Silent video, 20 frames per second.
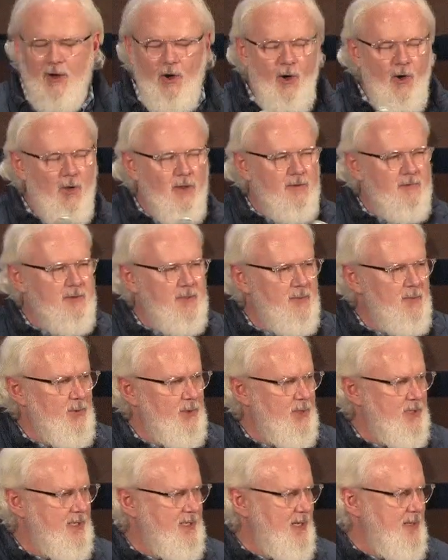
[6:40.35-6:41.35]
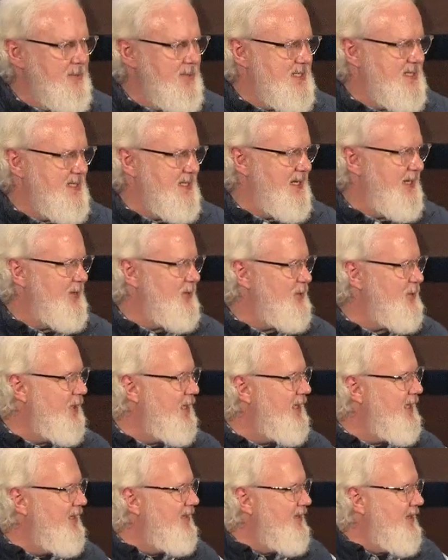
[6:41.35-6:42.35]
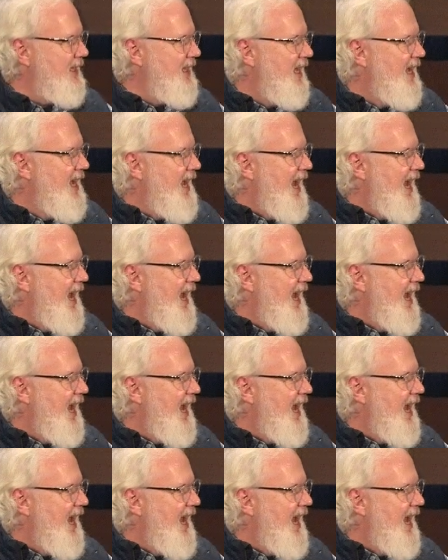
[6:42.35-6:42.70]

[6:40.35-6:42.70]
all of them were coming together as one, and he's like,